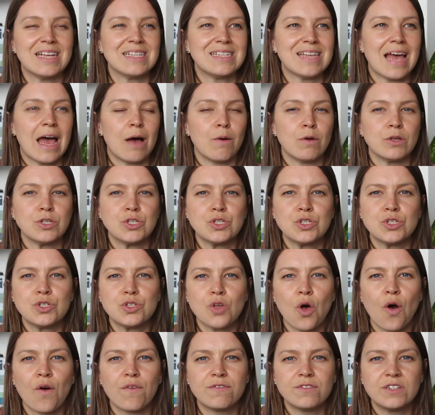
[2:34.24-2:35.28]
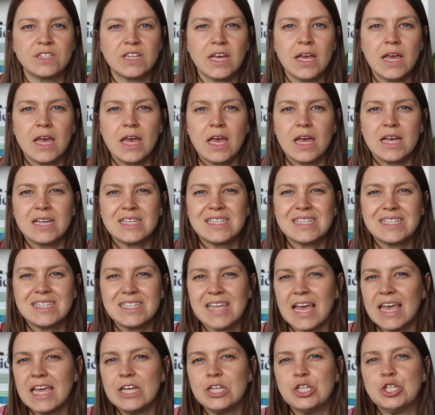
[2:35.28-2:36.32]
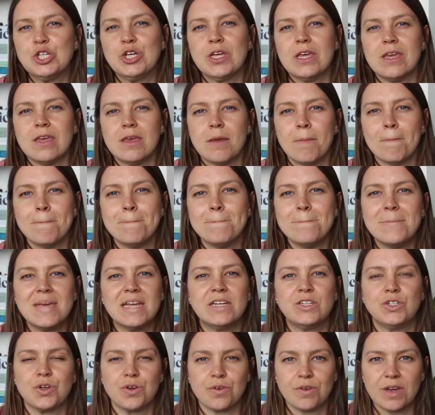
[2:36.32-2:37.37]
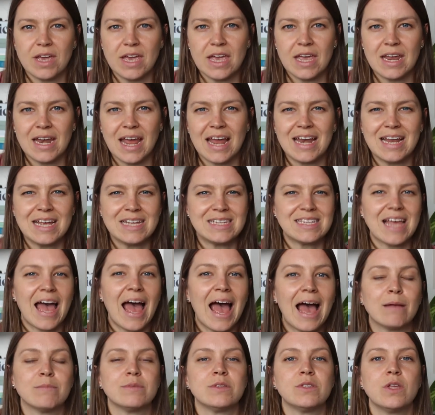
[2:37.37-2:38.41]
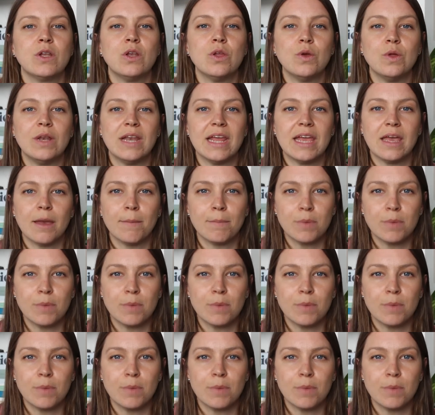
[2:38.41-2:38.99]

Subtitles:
it's our soft, sagey mid-green, and it's absolutely